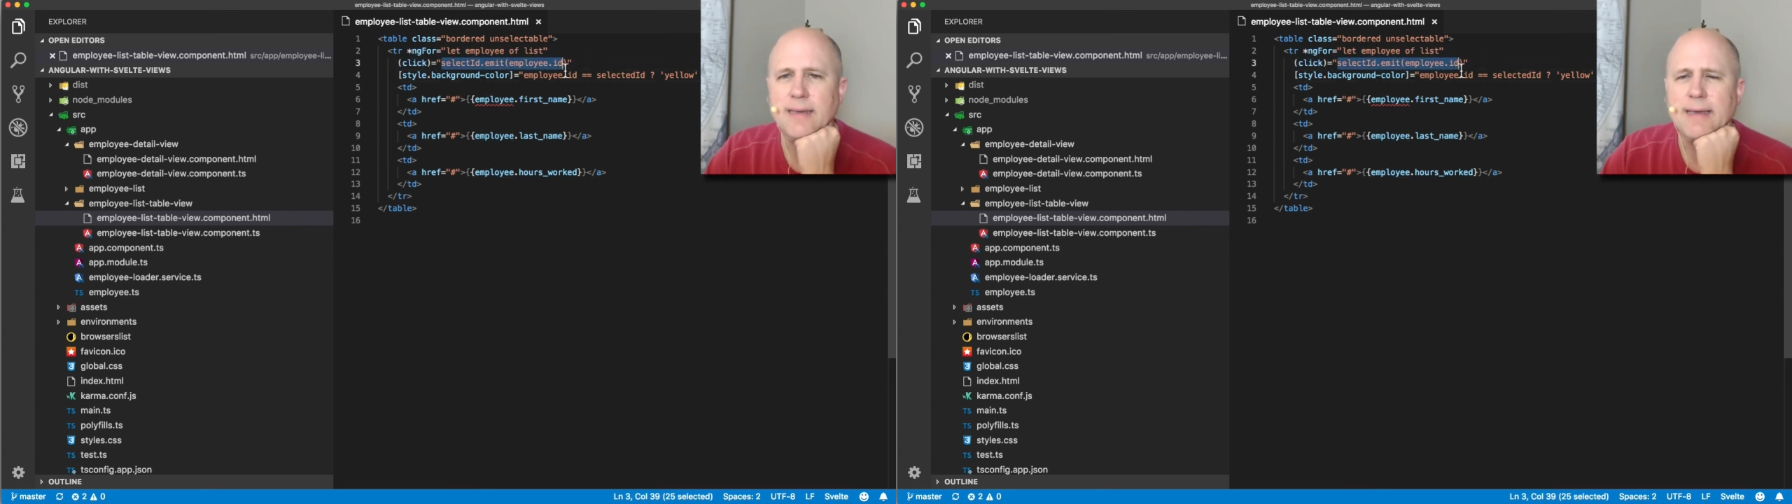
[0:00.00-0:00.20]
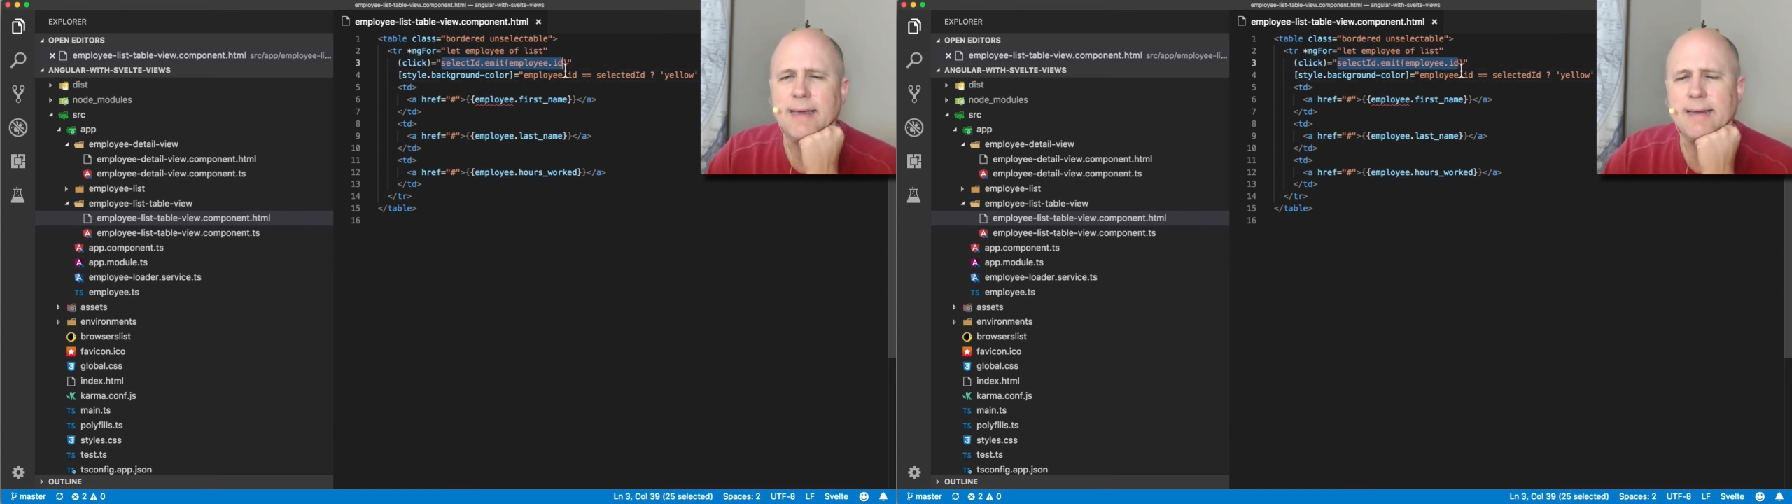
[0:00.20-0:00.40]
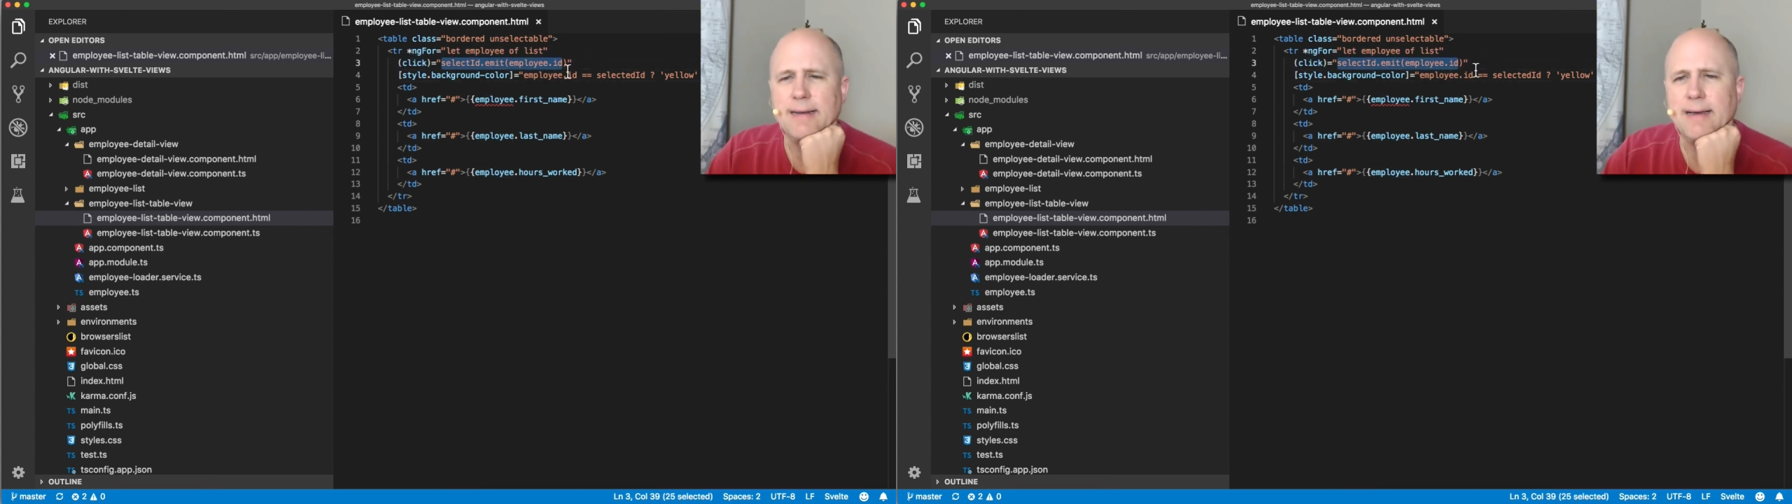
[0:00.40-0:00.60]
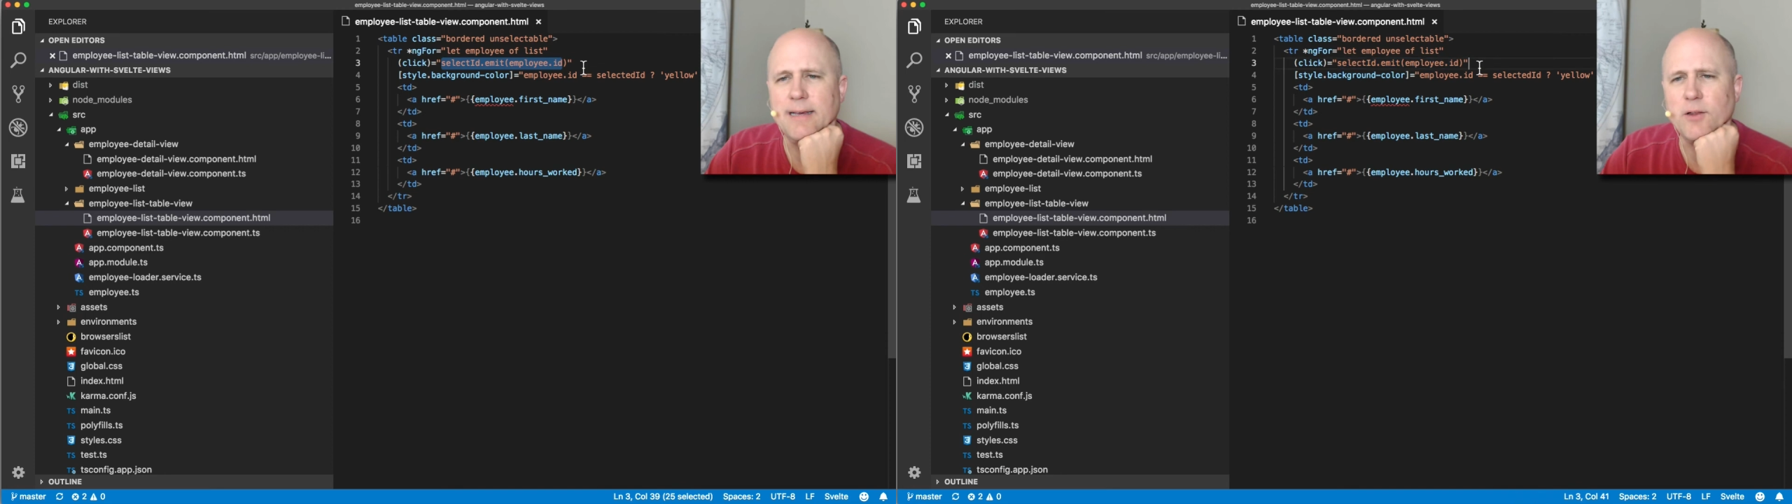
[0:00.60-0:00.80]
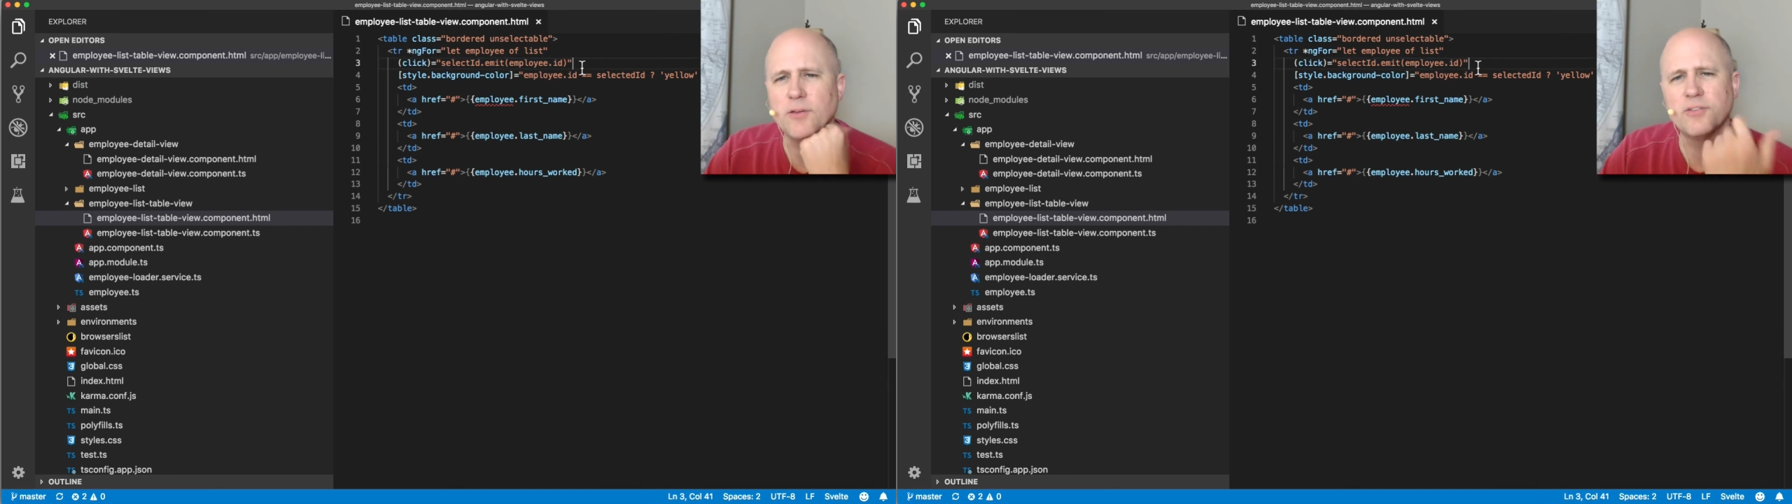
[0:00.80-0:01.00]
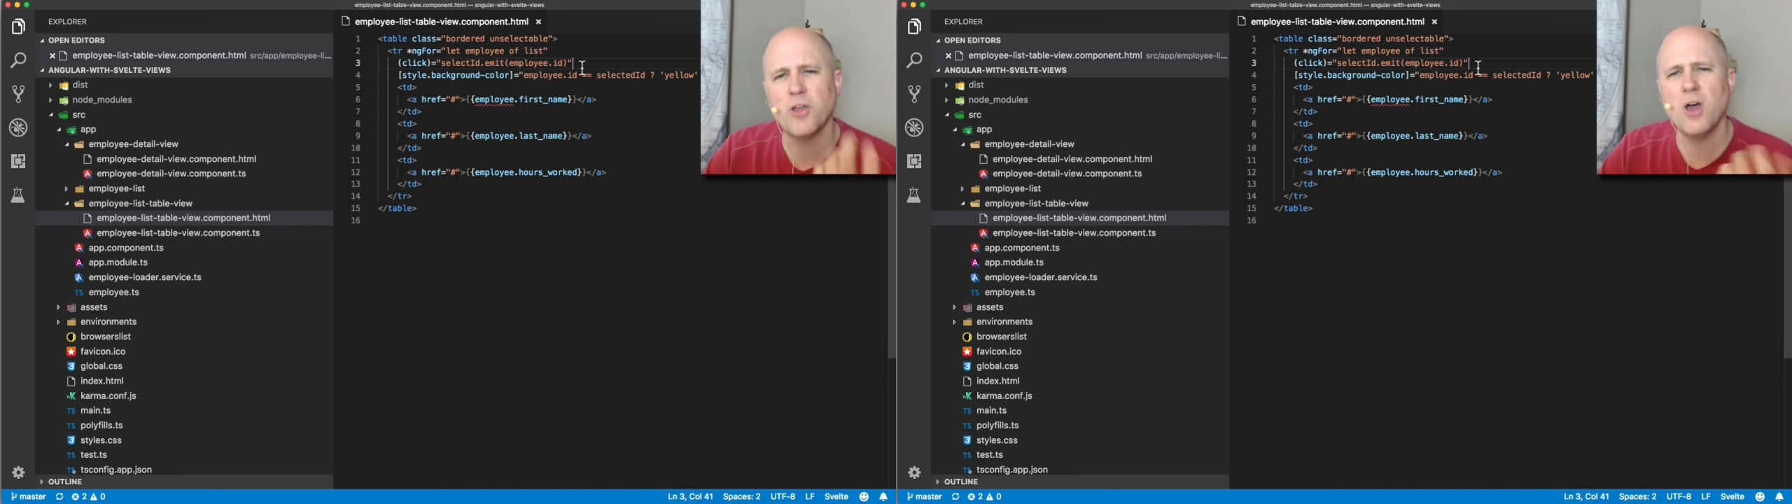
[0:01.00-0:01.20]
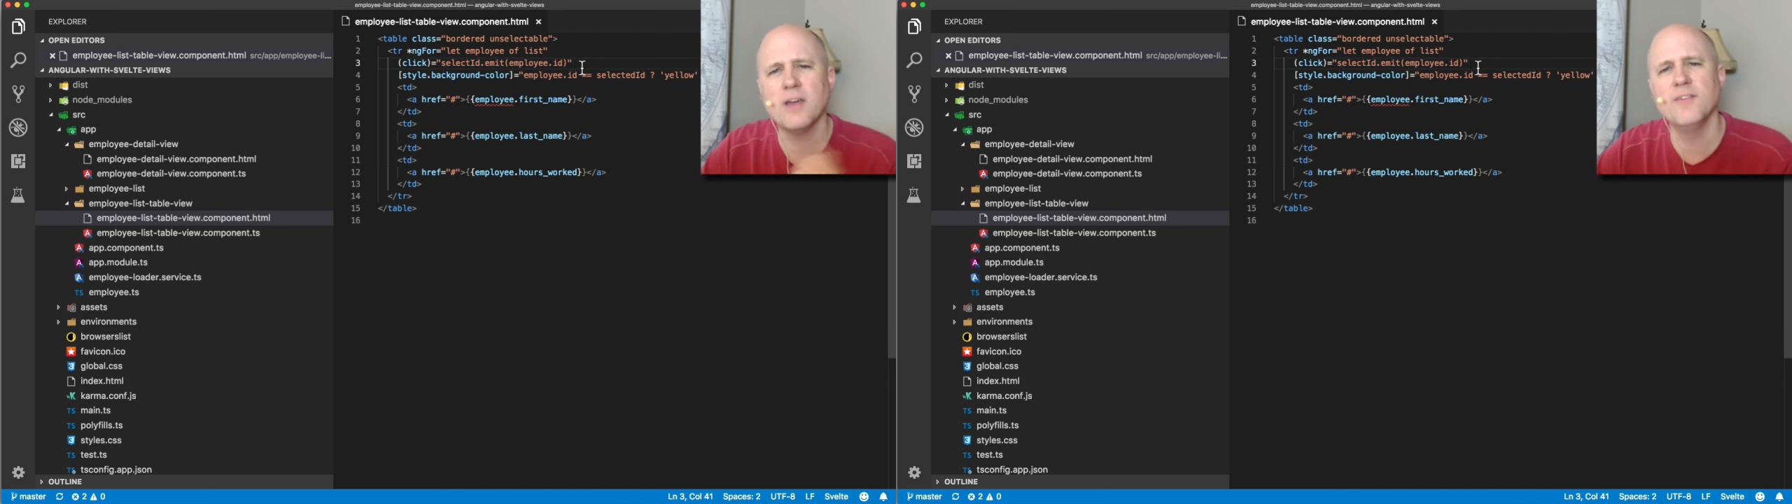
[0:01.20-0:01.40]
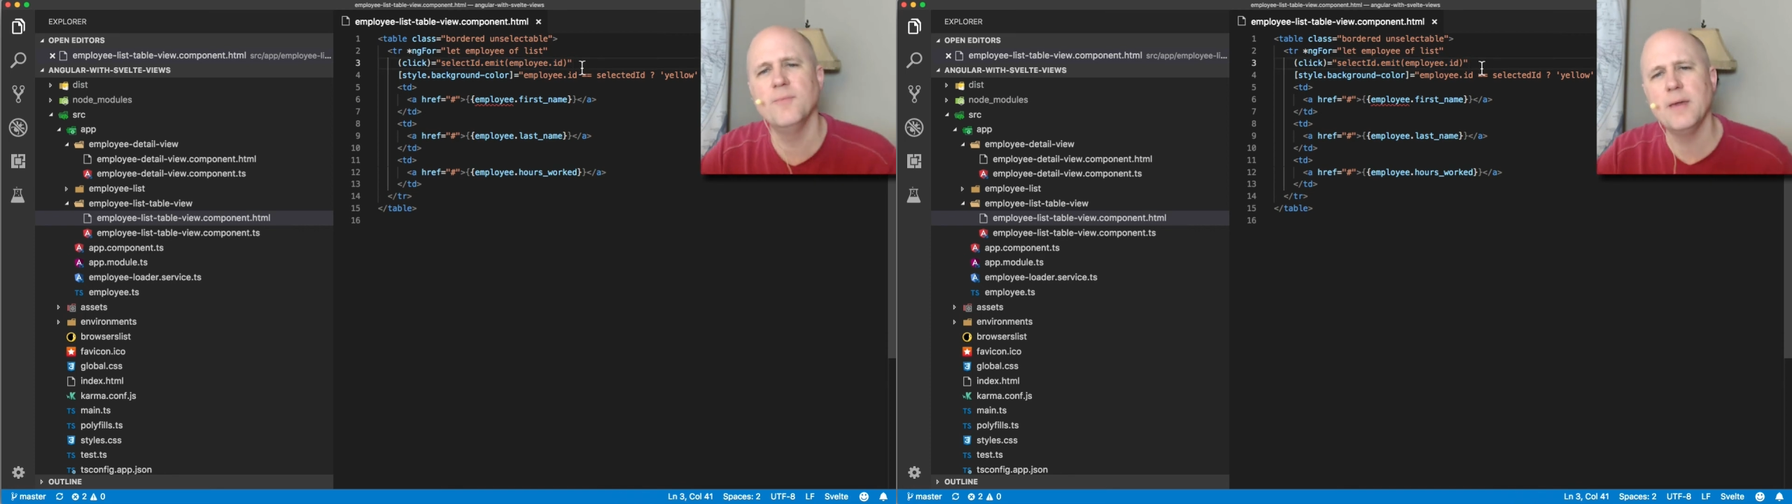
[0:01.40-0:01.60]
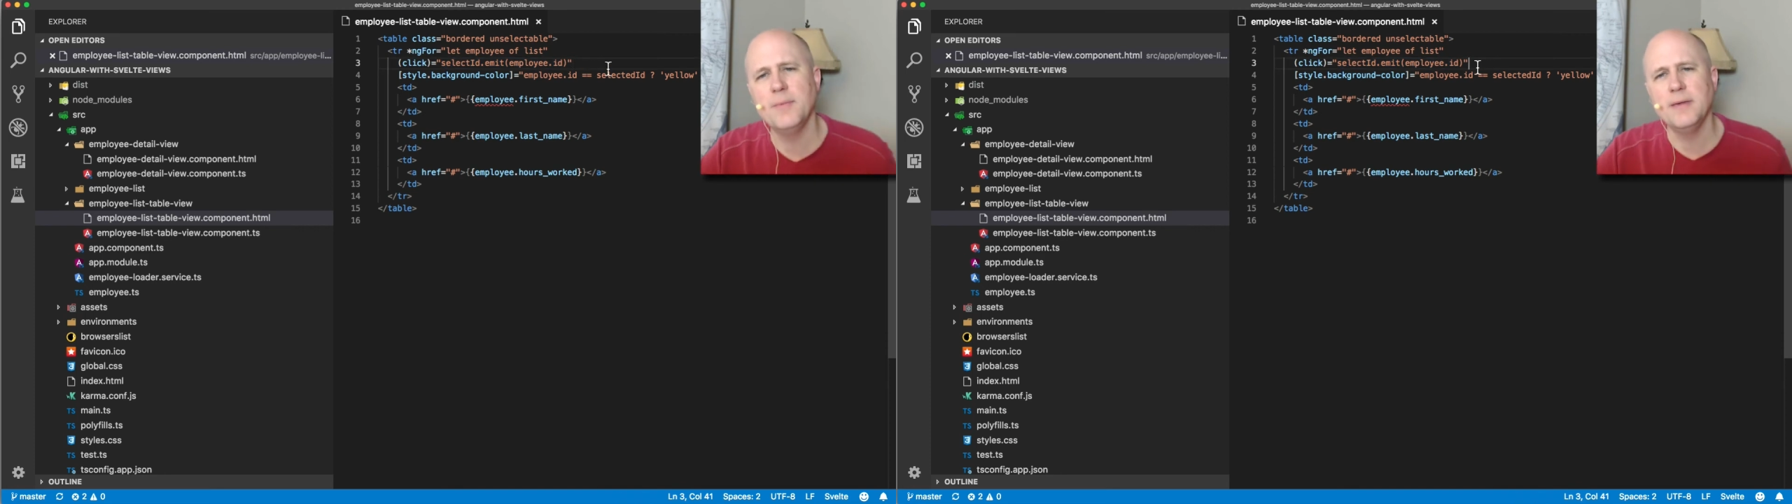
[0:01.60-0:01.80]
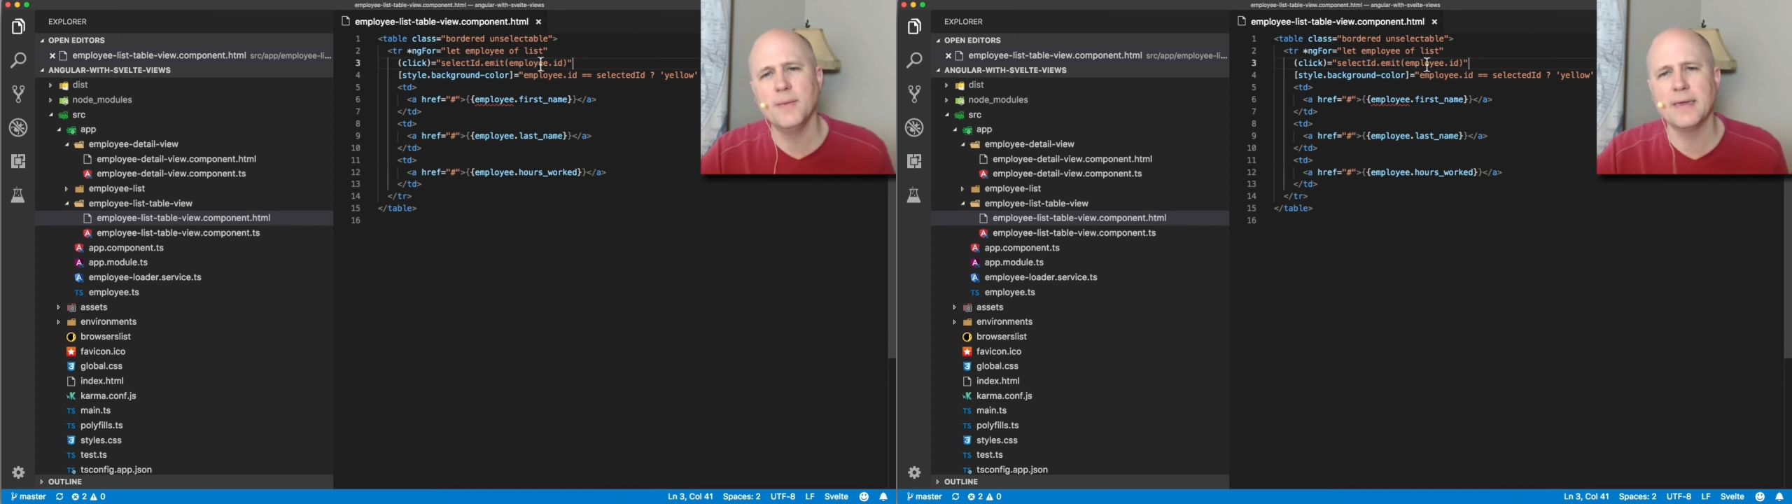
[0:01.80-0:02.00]
And, uh, you know, there's talk of
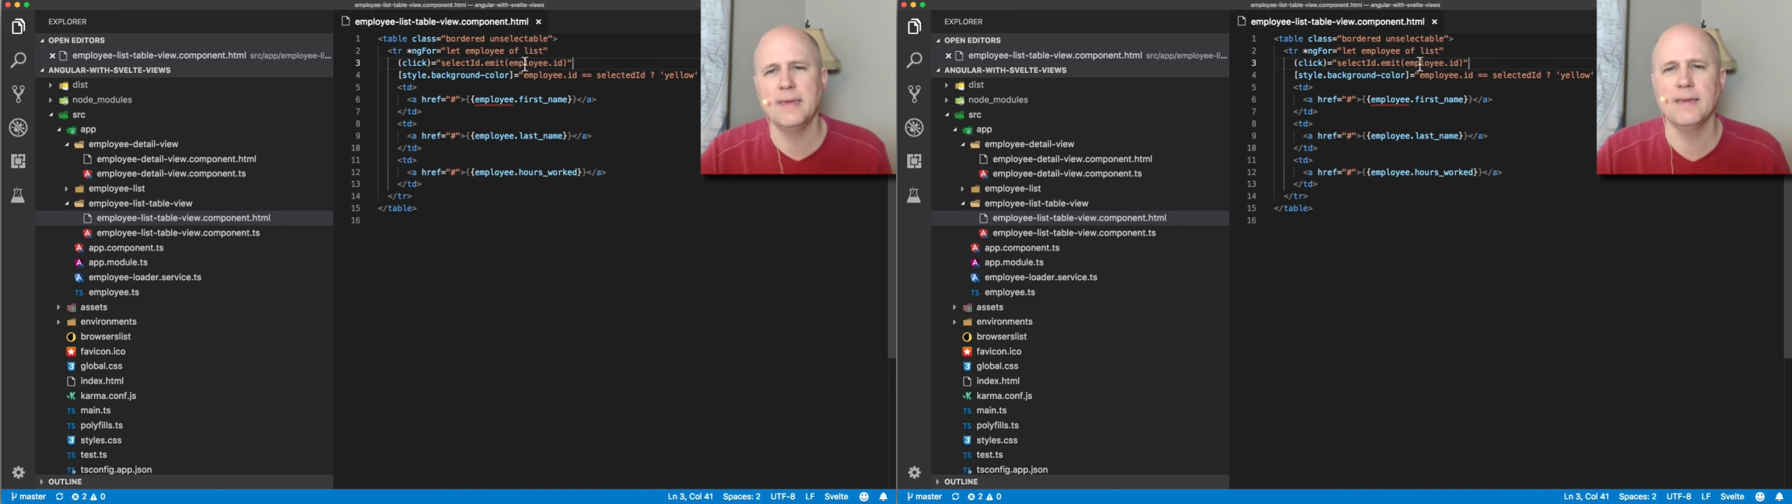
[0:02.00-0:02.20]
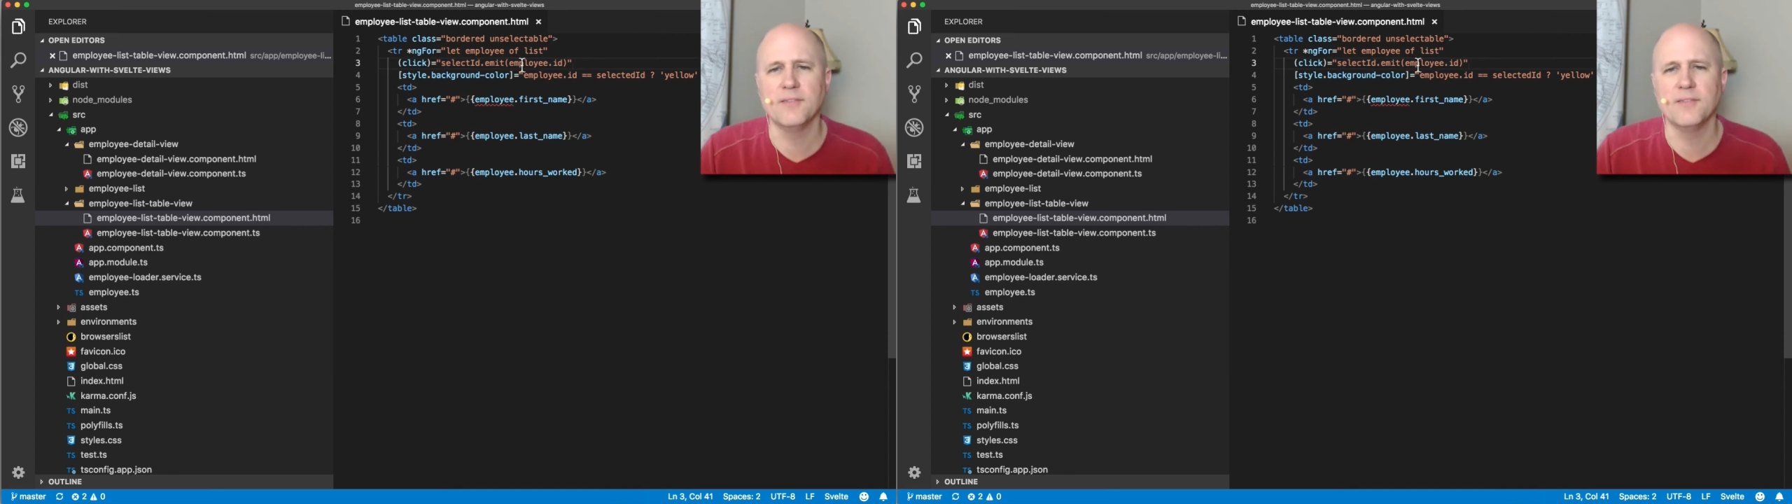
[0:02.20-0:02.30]
maybe making it